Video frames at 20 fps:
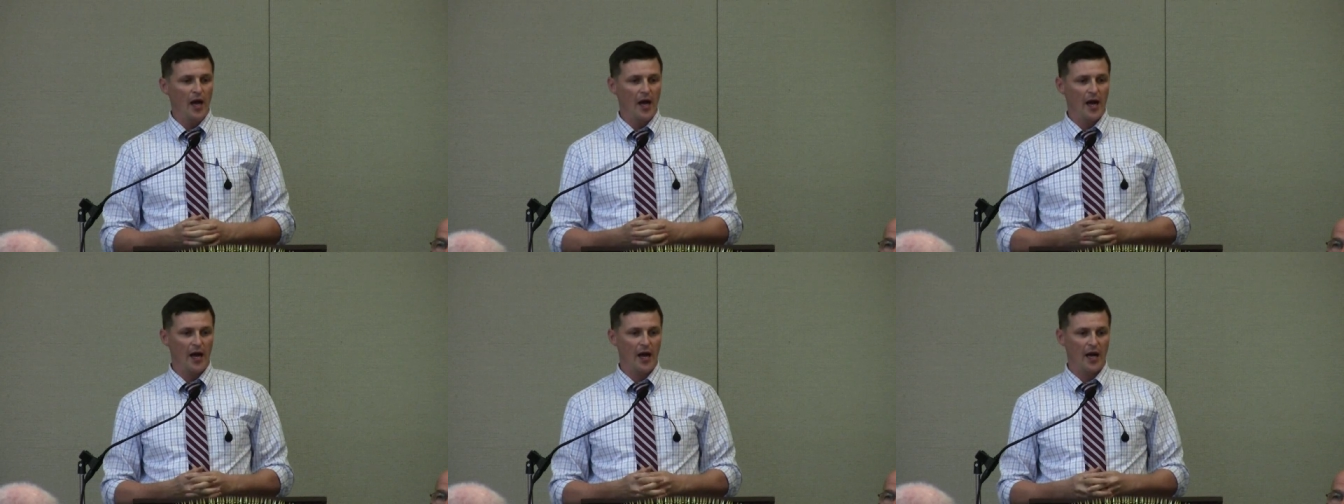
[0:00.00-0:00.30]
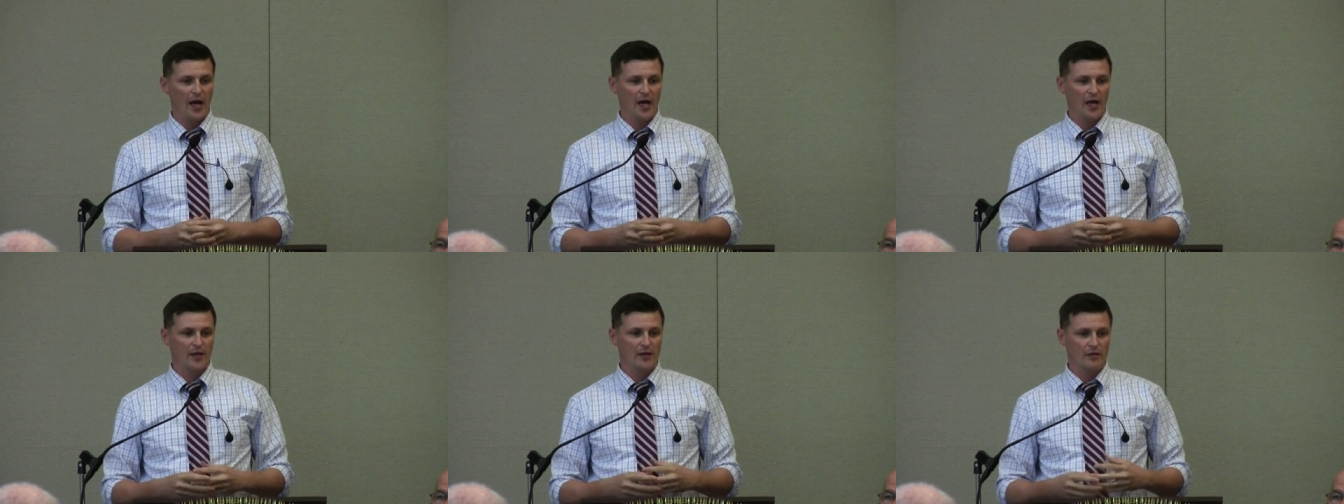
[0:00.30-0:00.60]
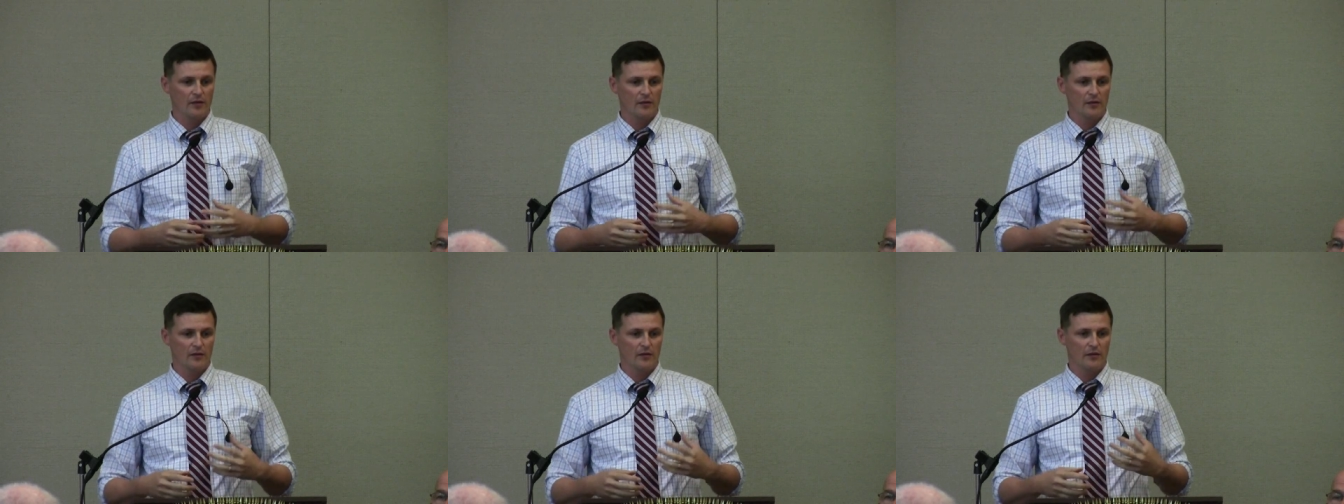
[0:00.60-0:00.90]

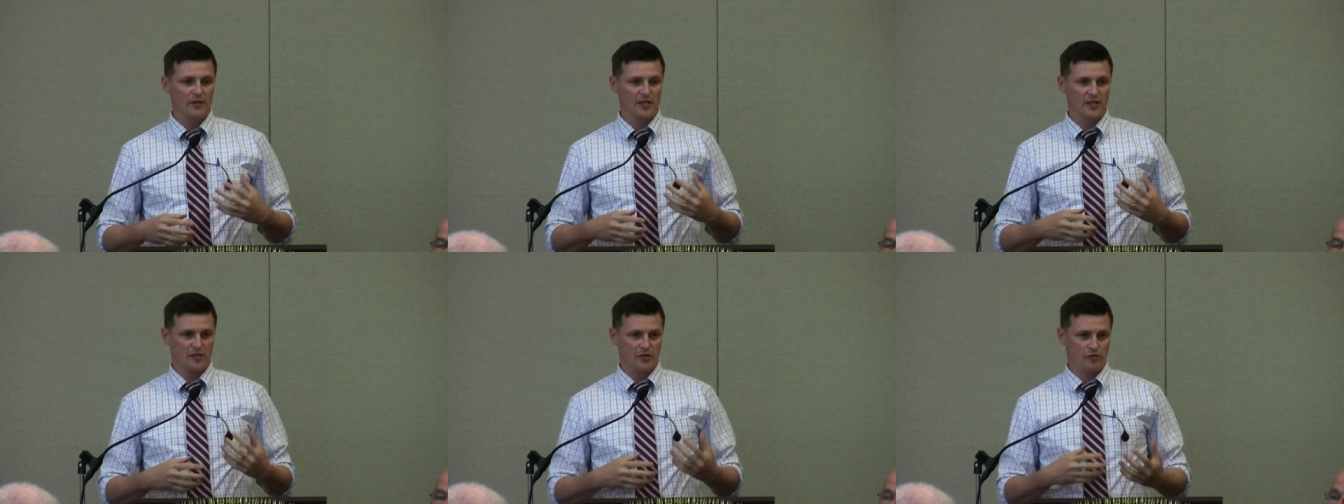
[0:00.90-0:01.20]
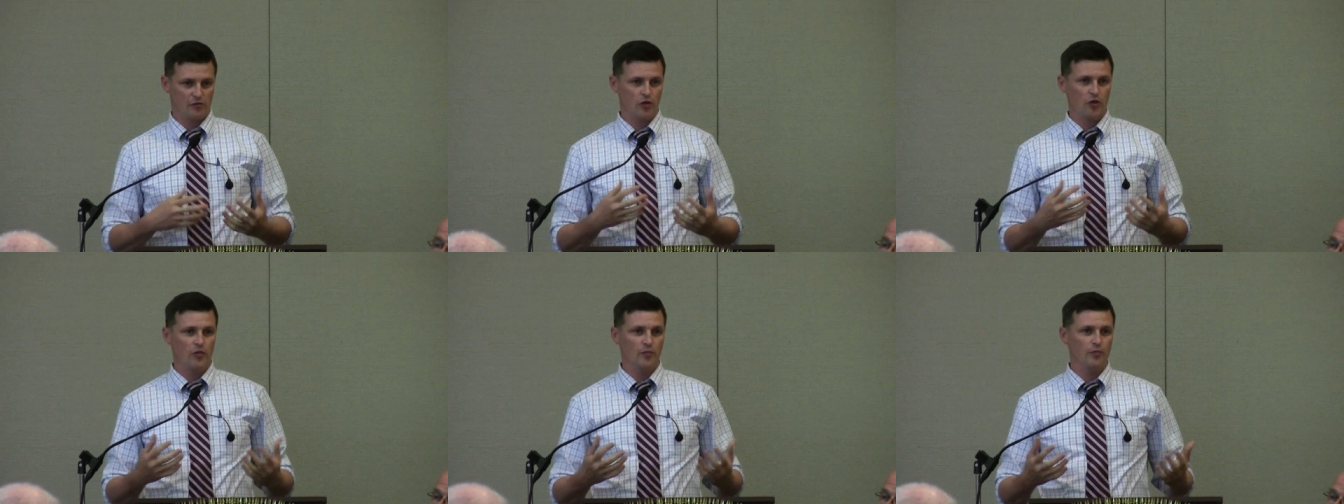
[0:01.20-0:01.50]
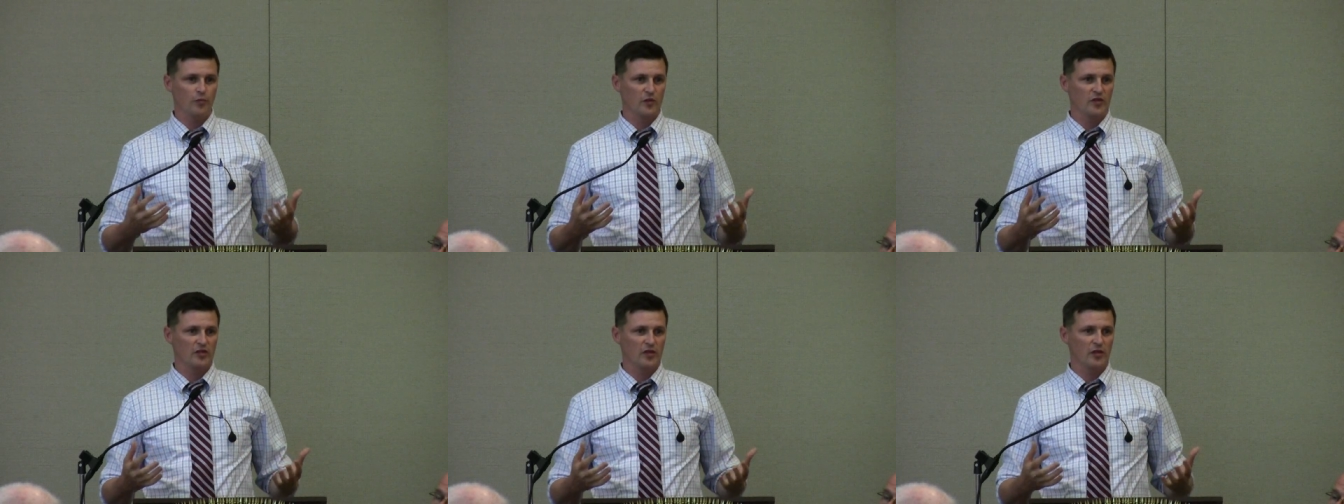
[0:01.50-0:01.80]
And this
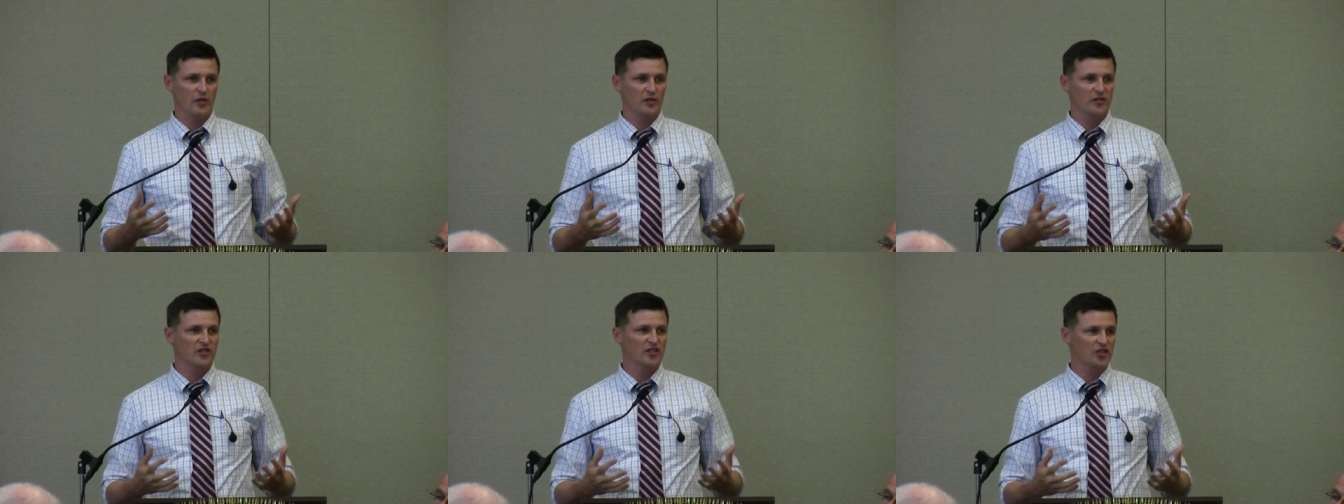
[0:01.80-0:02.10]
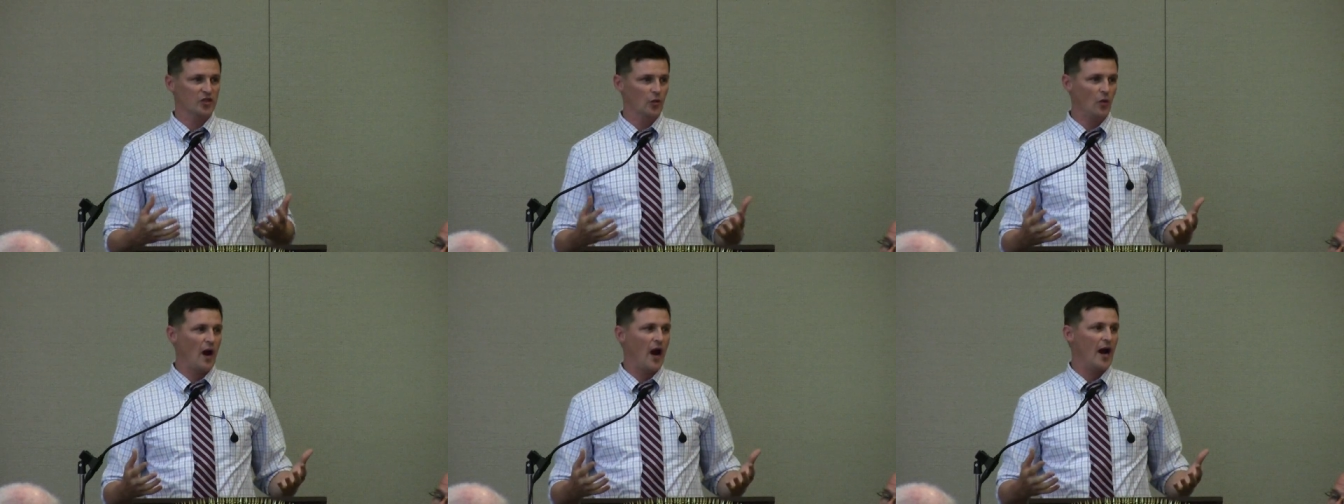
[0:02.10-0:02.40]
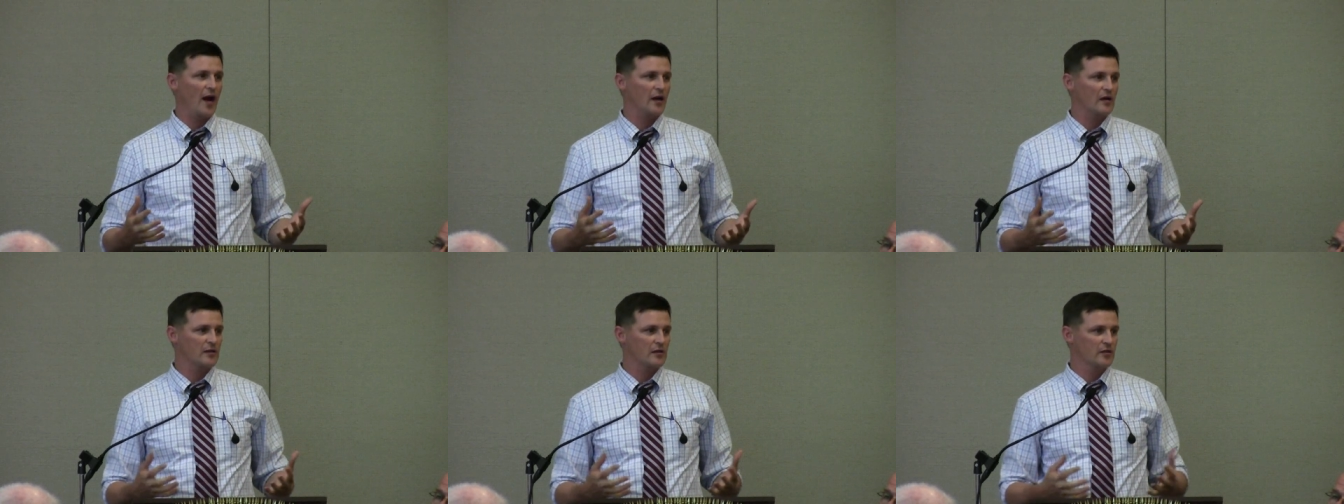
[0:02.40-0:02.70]
group was called
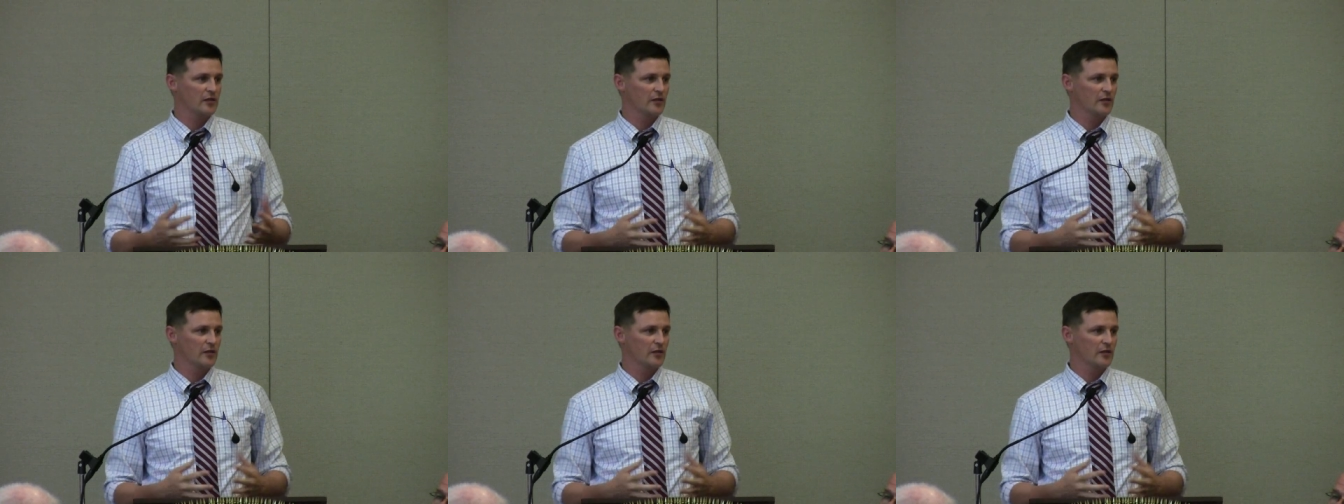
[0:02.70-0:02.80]
SLWAC,